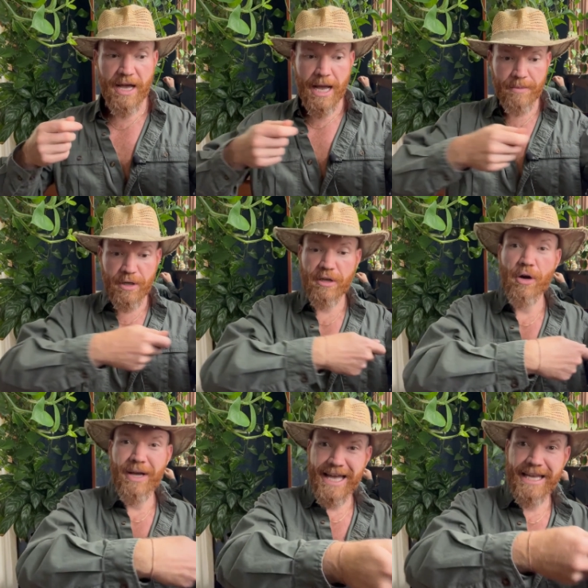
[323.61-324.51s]
I'm gonna
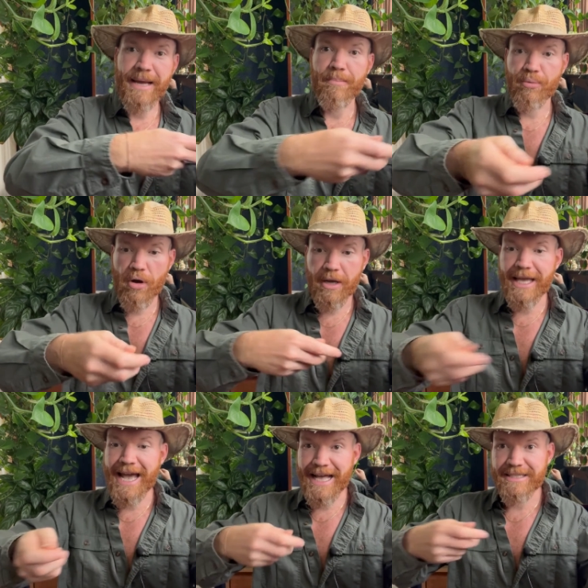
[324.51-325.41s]
go ahead and
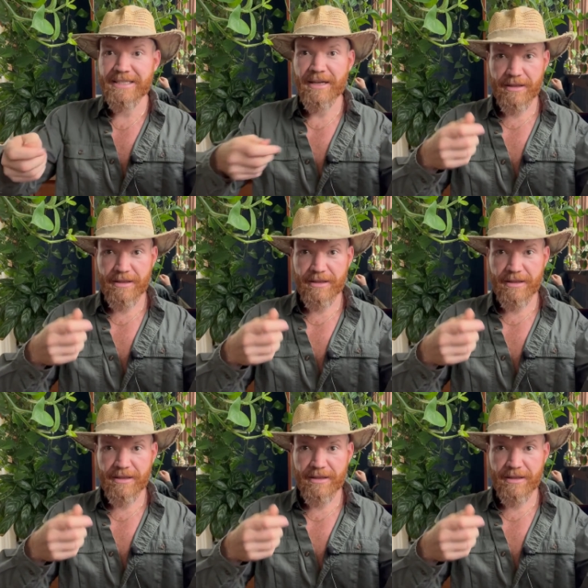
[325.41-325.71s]
broadcast